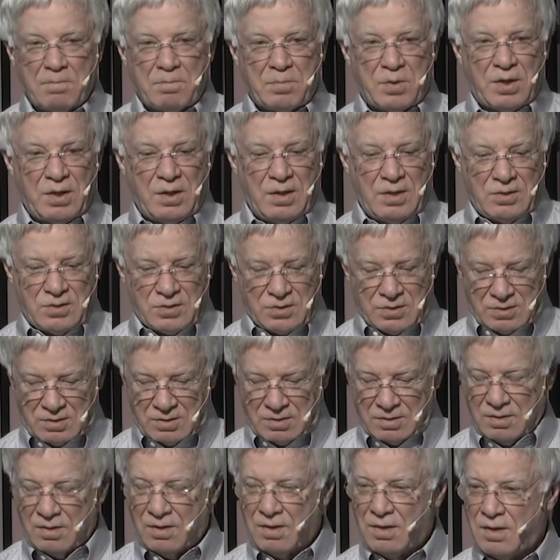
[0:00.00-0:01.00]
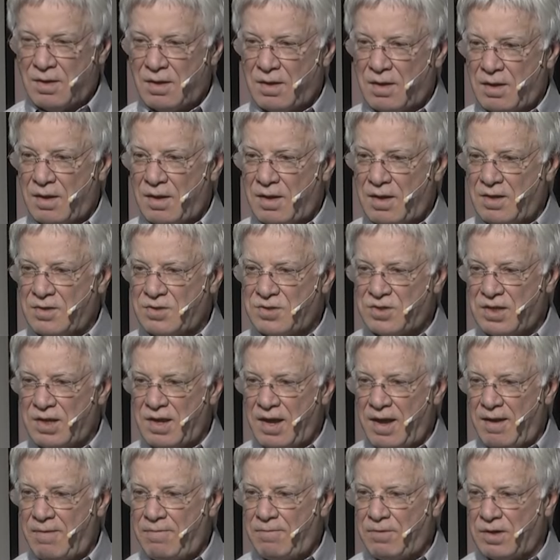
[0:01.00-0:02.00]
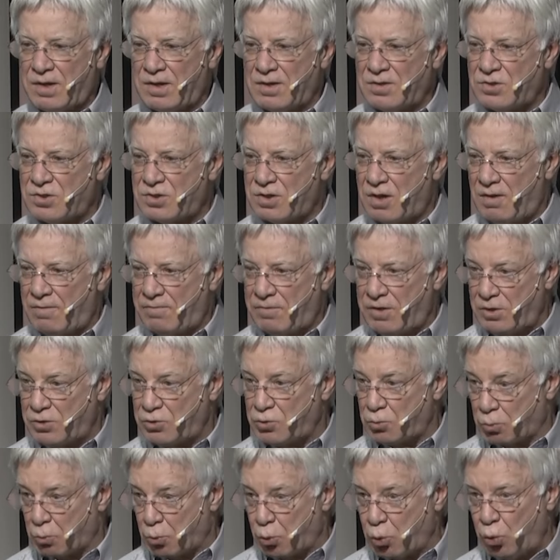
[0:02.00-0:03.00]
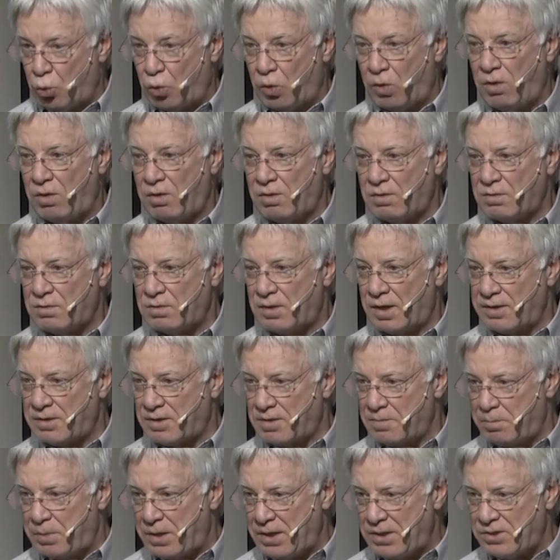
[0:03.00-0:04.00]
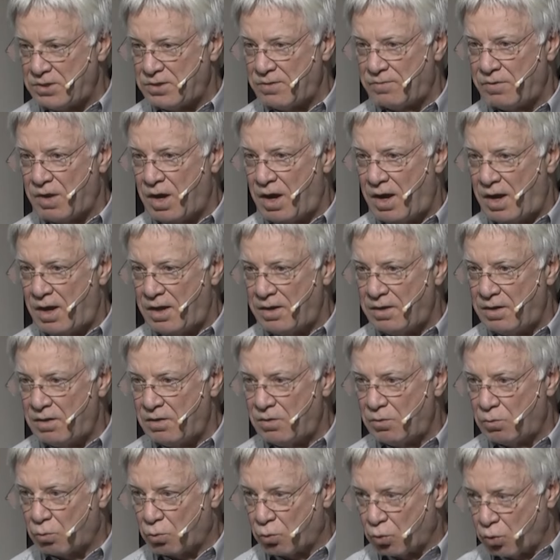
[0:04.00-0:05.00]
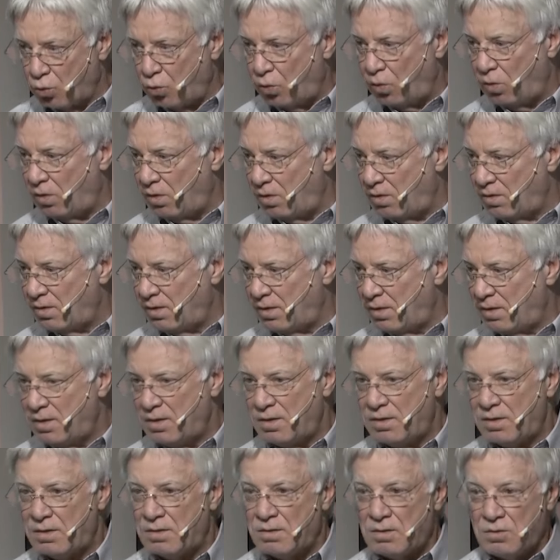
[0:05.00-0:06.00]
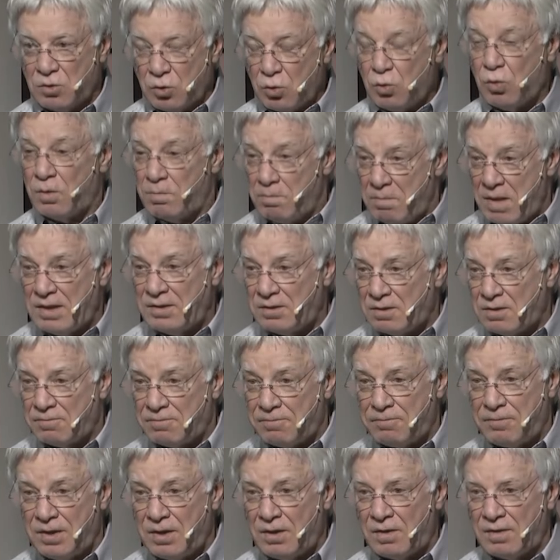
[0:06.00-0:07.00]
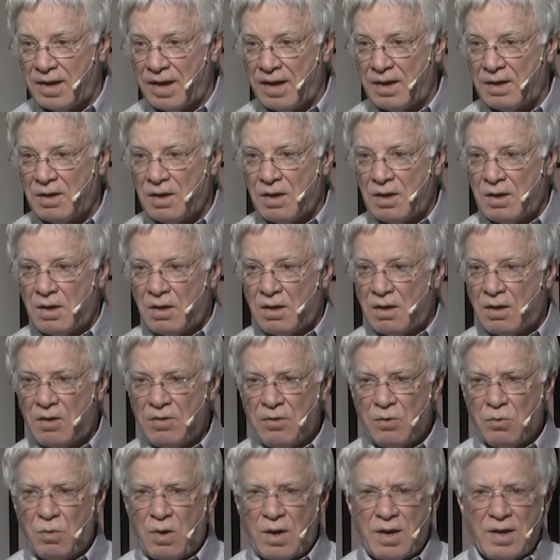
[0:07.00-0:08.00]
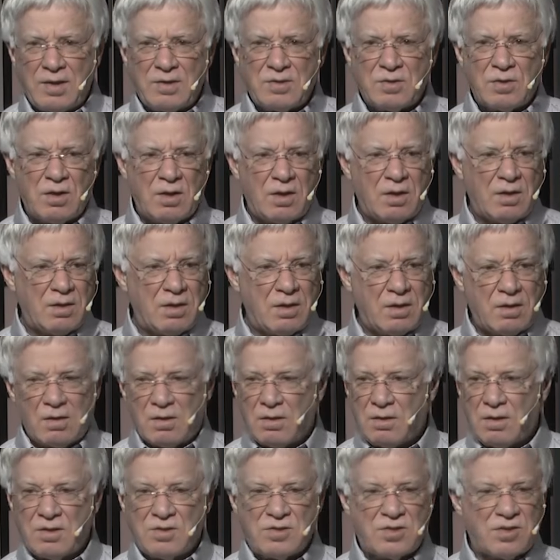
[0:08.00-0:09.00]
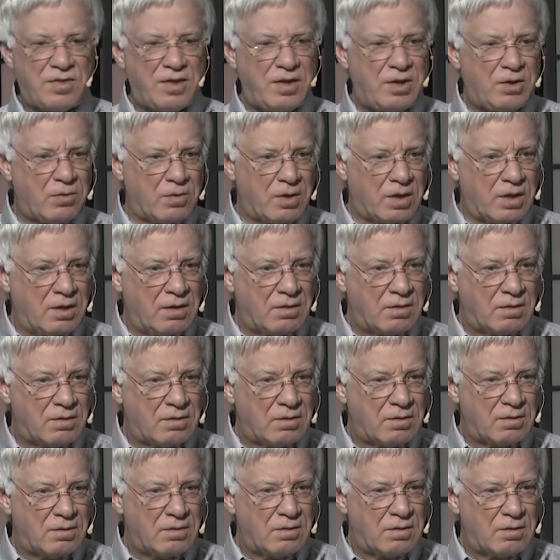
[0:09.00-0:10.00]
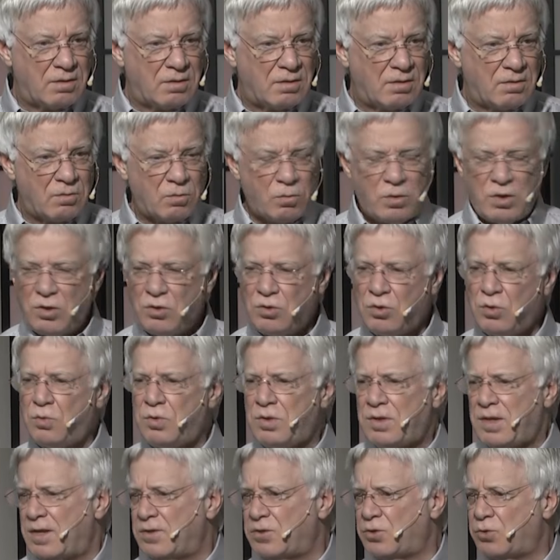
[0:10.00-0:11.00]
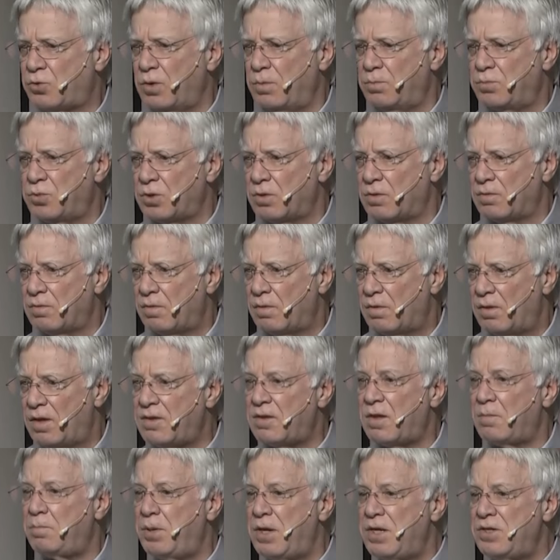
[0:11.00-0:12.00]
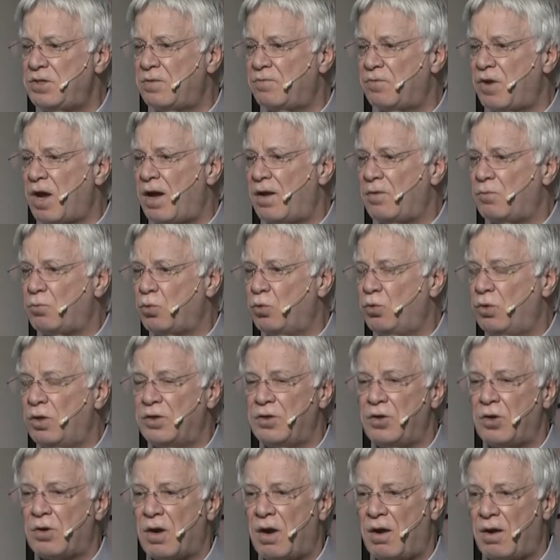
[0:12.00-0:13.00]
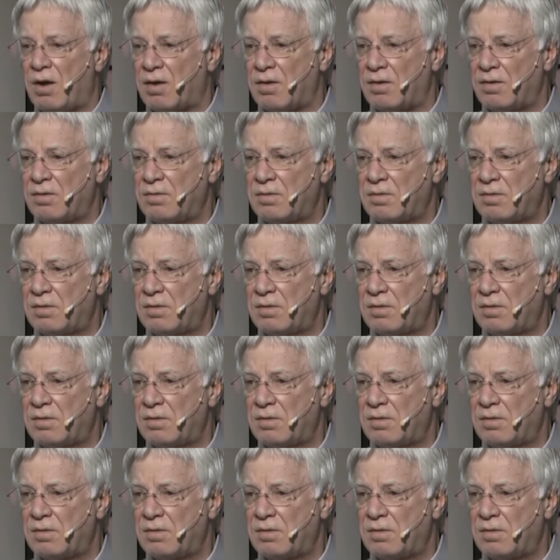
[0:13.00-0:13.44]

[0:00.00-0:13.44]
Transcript: Peace is the evidence of His rule. Let the peace of God rule. You are meant to feel that. Otherwise, it's theory. What do you do with that scripture? Let the peace of God rule in your heart.